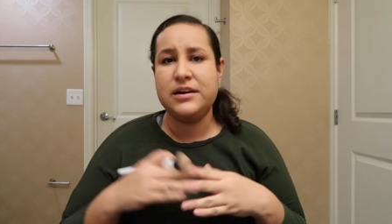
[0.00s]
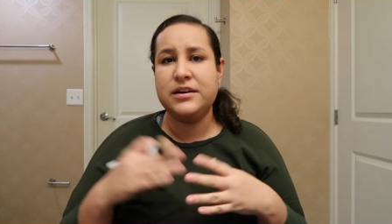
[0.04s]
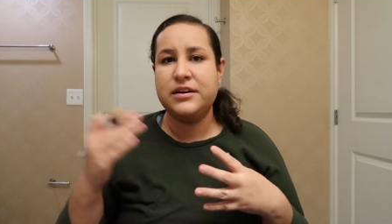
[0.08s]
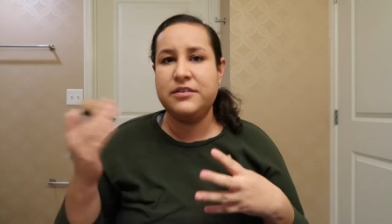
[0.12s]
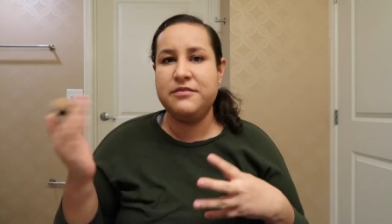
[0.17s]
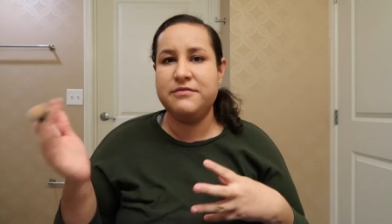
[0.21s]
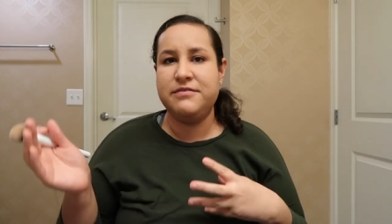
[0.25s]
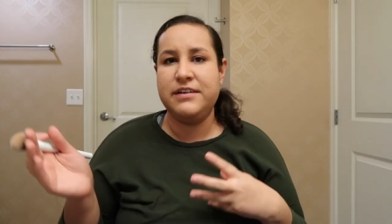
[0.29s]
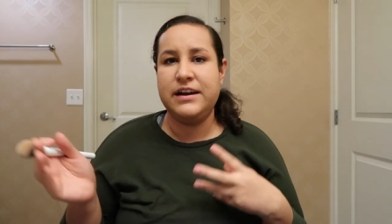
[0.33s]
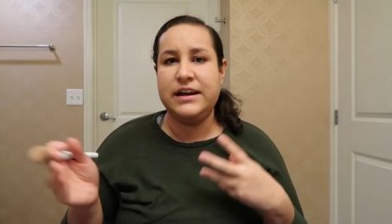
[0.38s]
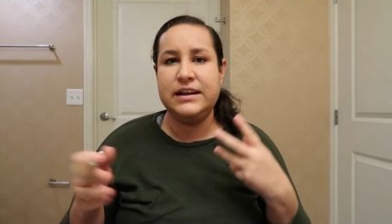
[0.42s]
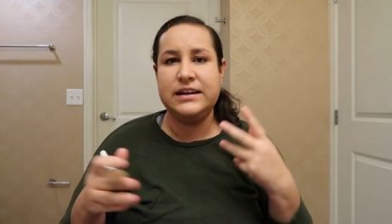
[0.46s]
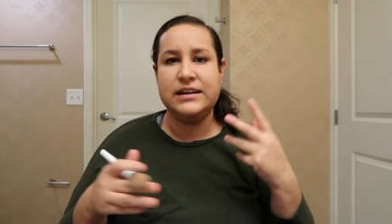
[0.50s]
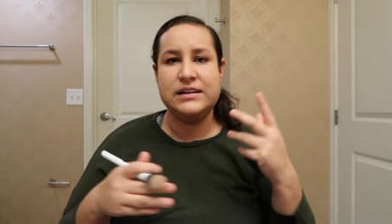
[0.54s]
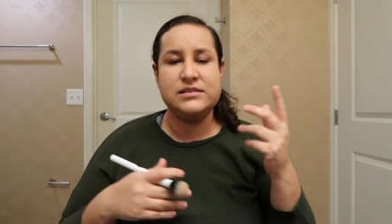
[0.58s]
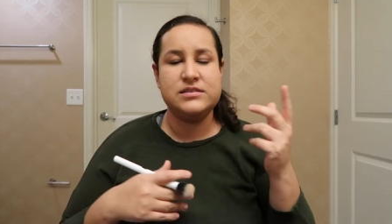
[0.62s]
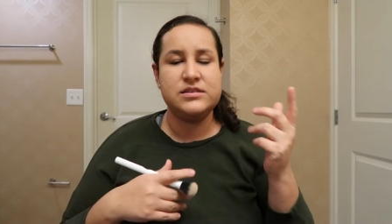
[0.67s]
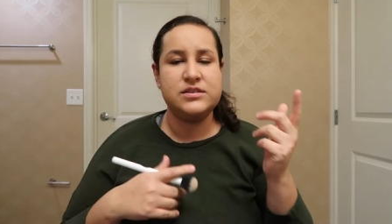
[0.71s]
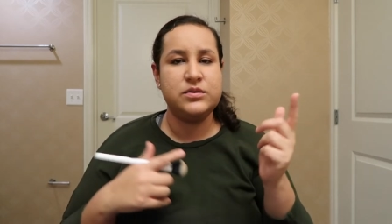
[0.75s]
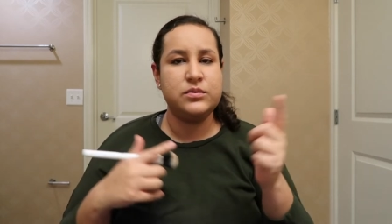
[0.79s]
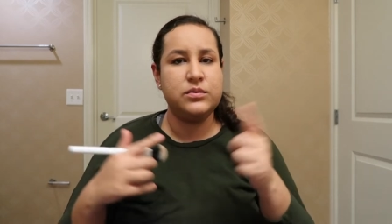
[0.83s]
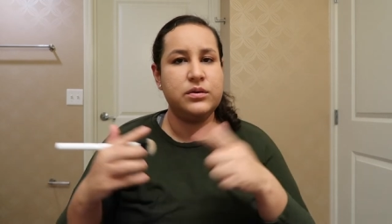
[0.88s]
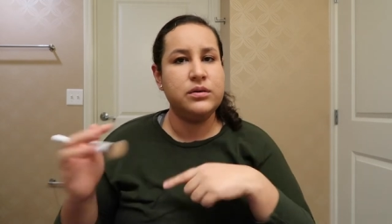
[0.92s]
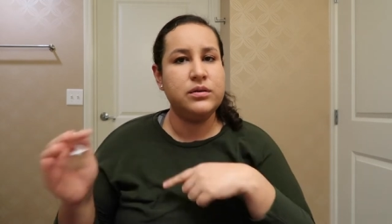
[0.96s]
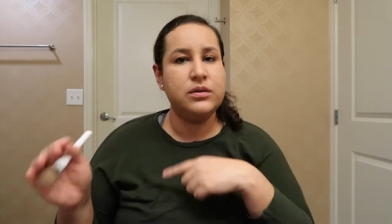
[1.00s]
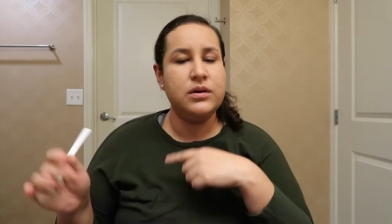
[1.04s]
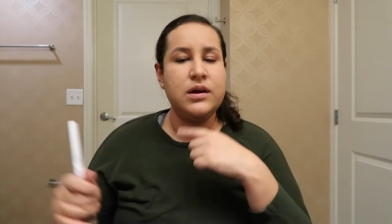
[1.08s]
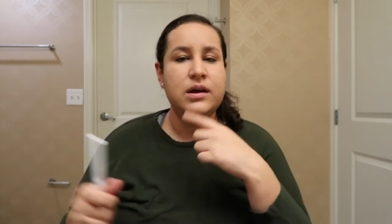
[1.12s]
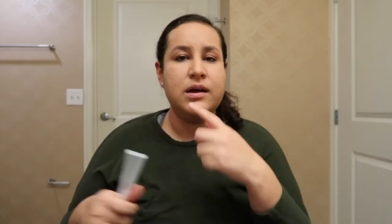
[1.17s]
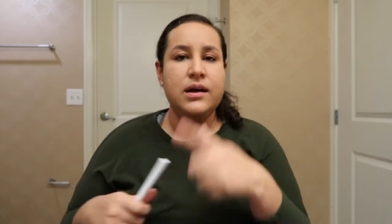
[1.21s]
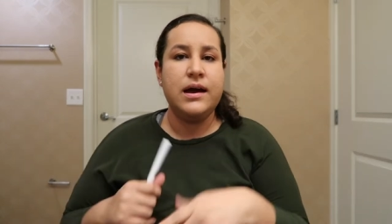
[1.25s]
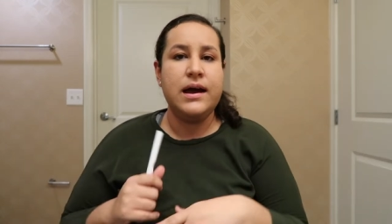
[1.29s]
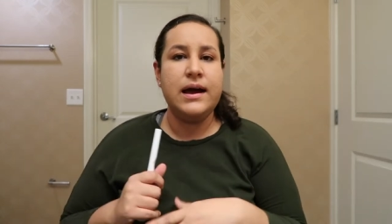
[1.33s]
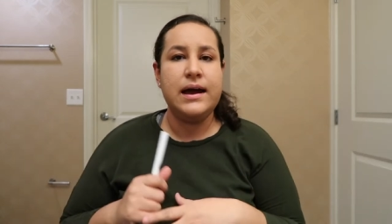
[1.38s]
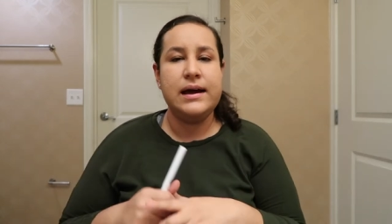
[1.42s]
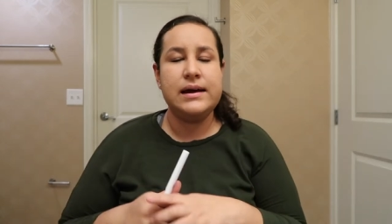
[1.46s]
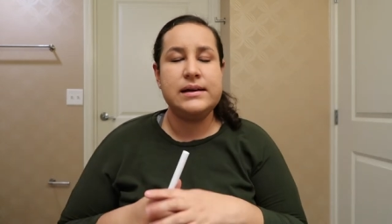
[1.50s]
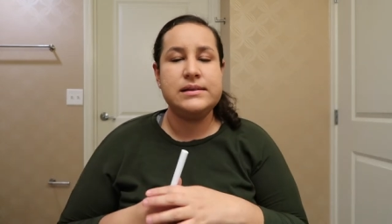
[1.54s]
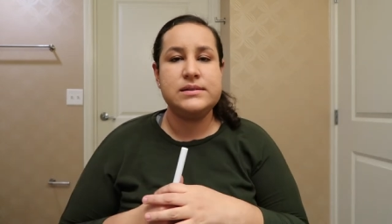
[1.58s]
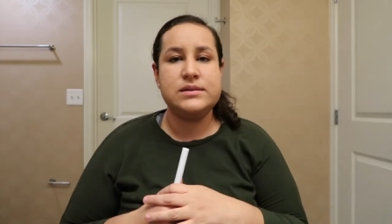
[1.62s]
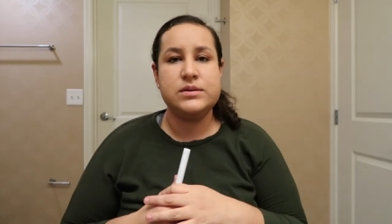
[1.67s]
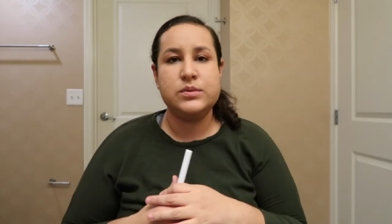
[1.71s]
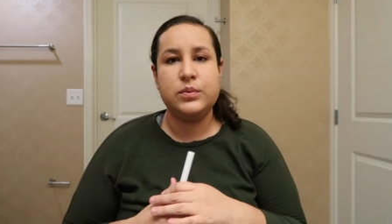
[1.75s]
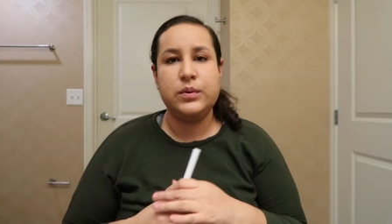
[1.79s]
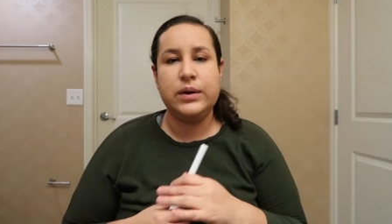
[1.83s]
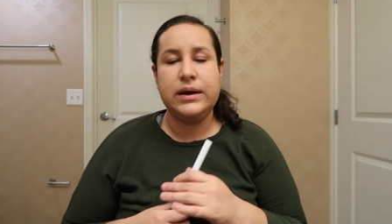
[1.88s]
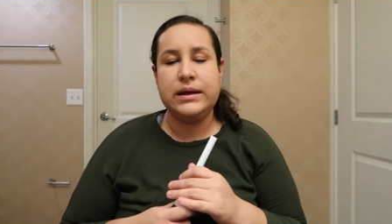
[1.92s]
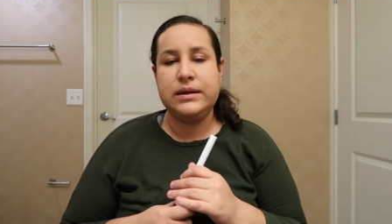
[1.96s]
I couldn't find it, so I had
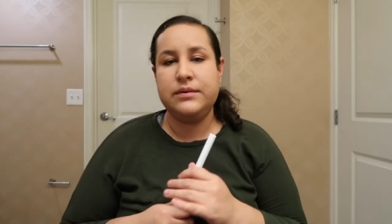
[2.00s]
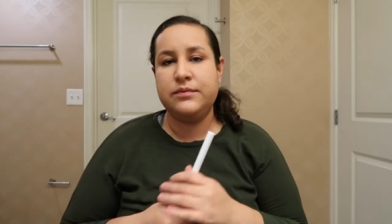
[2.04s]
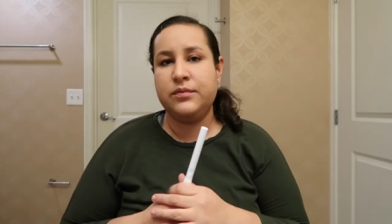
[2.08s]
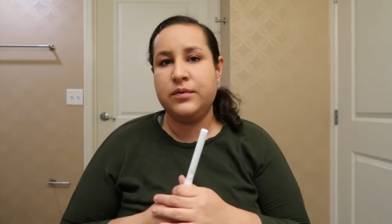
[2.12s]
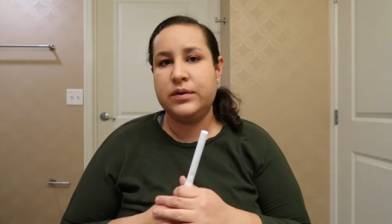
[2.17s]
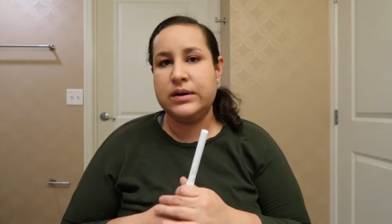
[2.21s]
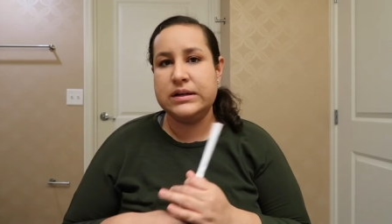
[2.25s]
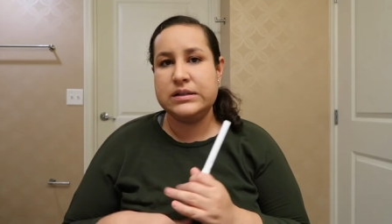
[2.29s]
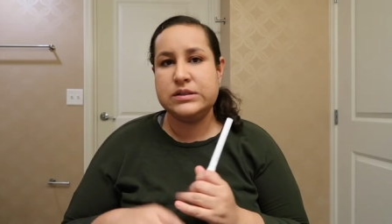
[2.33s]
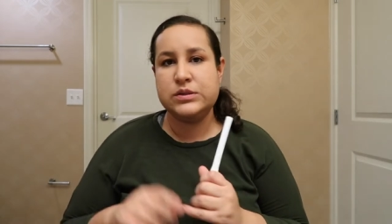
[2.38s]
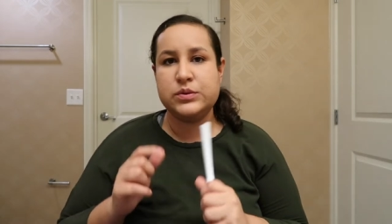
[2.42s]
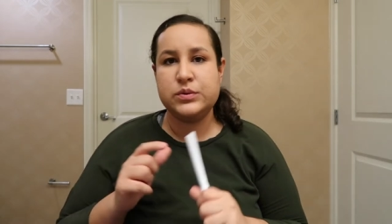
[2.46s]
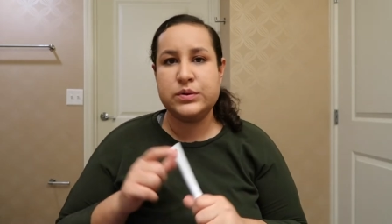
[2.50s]
to wait for it